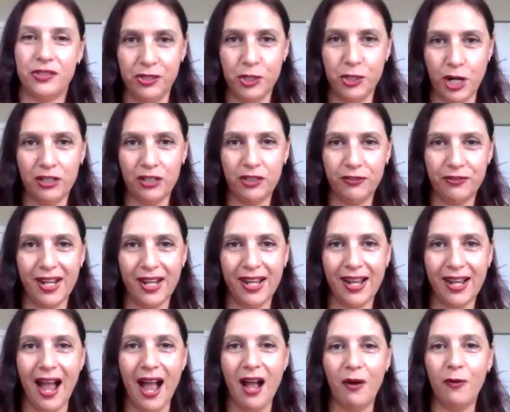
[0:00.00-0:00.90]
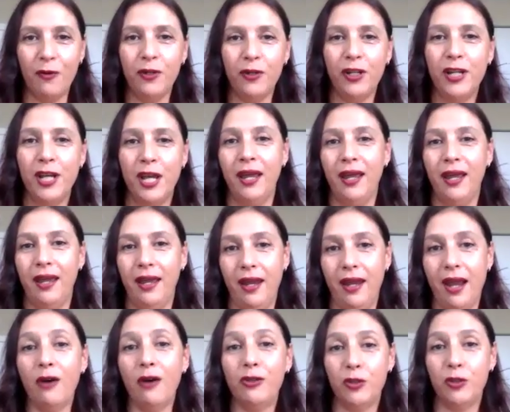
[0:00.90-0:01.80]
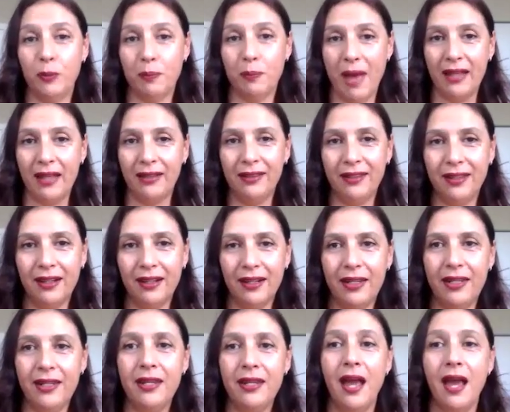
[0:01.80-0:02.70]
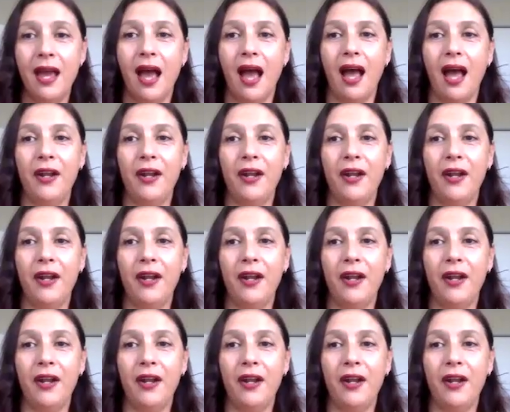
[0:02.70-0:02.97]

chart of account automatically.